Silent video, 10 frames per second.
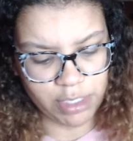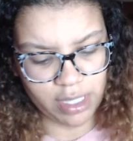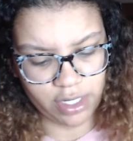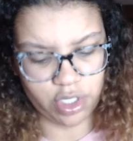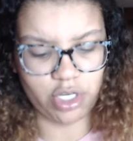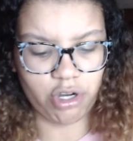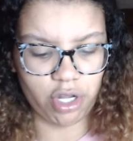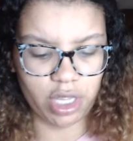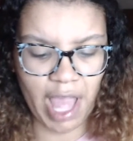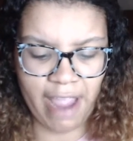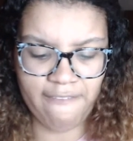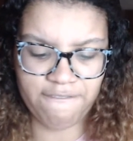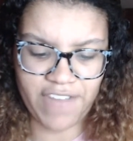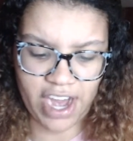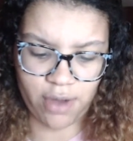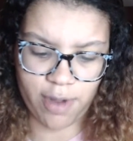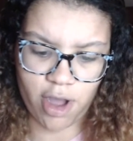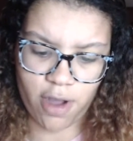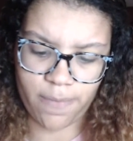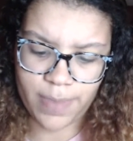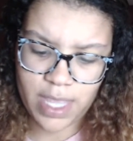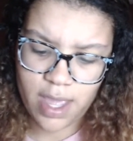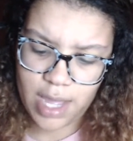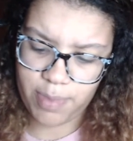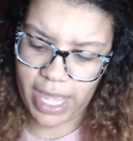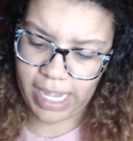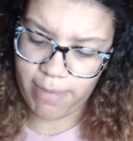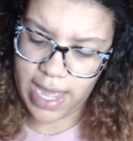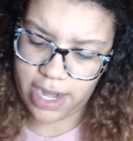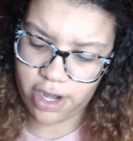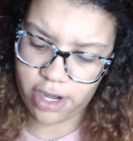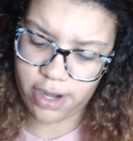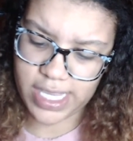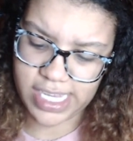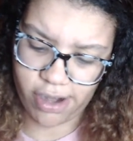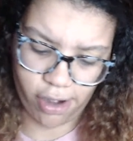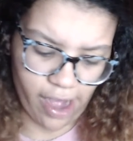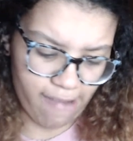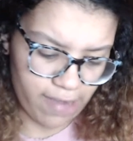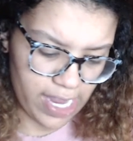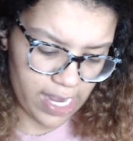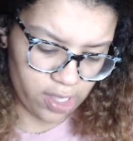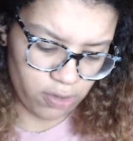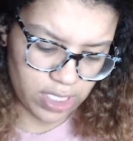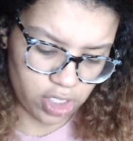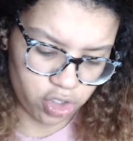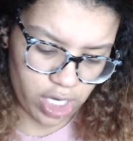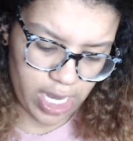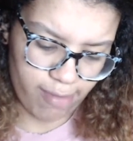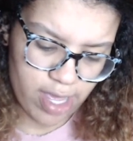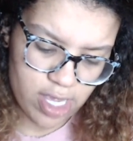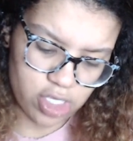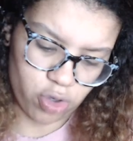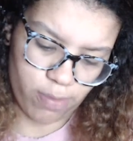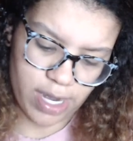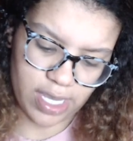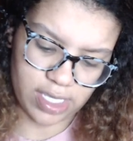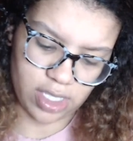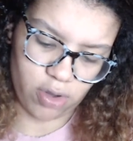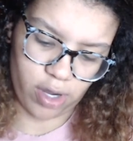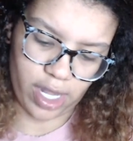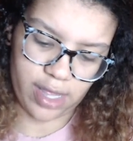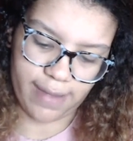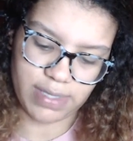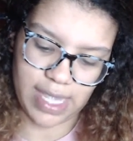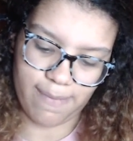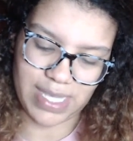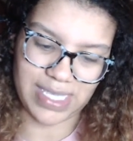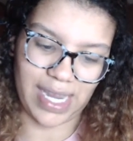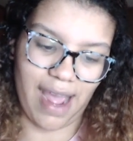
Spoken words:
So there's Eternal Light, Fireball, Black Matter, Zero Gravity, Lucid Dream, Storm Dose, Lunar Eclipse, and Mystic